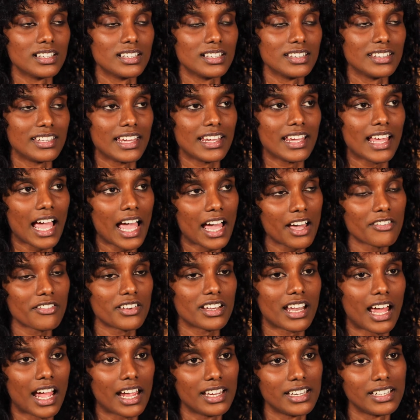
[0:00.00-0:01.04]
they have
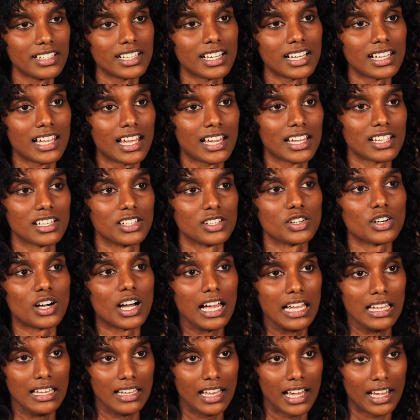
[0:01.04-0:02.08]
an idea, like,
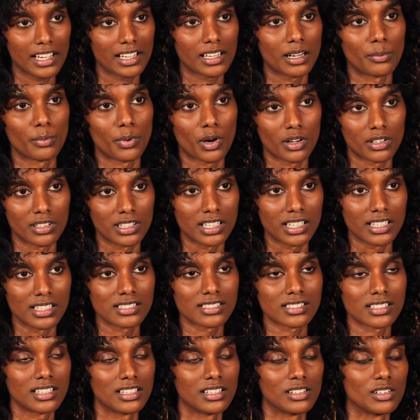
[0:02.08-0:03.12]
I like about
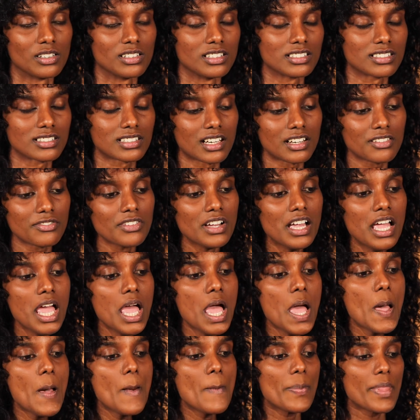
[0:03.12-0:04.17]
this and all the stuff.
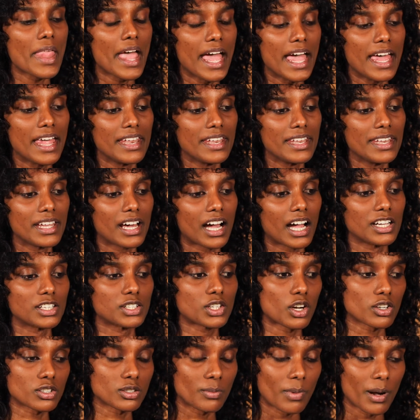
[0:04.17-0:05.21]
And I
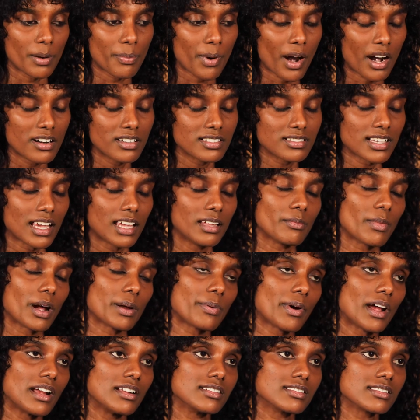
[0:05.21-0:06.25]
talked to my parents, and my
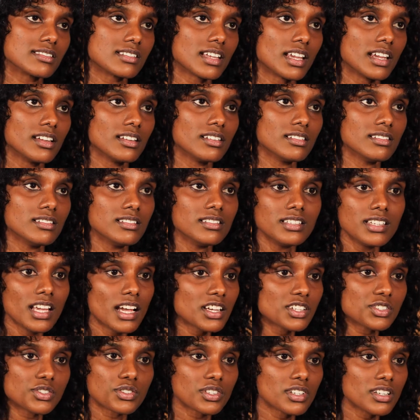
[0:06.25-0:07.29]
parents say,
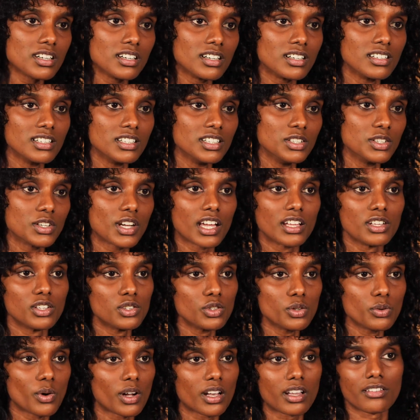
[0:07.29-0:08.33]
yeah, sure, you can
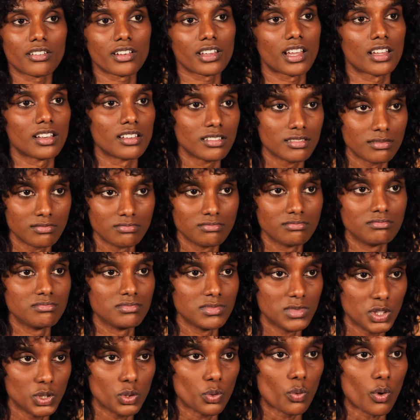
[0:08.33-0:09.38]
do whatever that
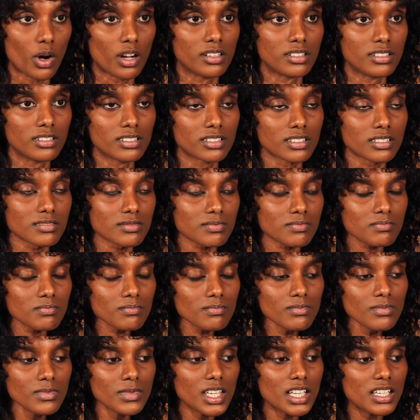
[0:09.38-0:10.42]
you want.
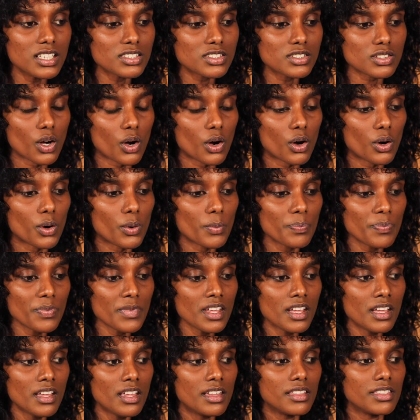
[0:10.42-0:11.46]
So
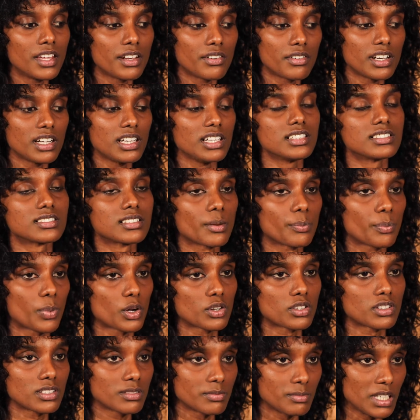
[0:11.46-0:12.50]
they really
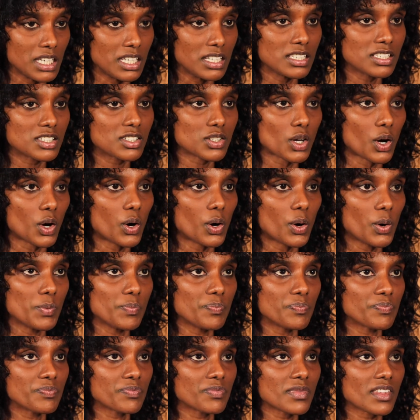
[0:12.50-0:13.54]
supported me.
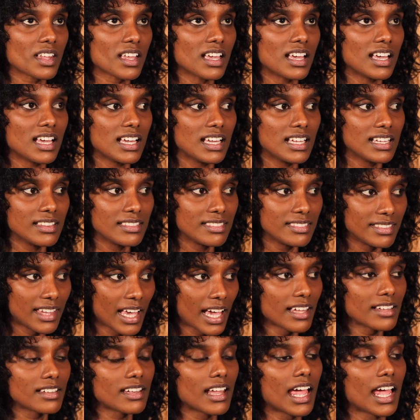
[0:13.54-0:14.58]
So
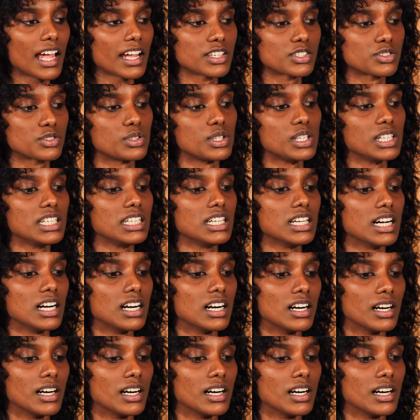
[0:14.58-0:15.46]
that actually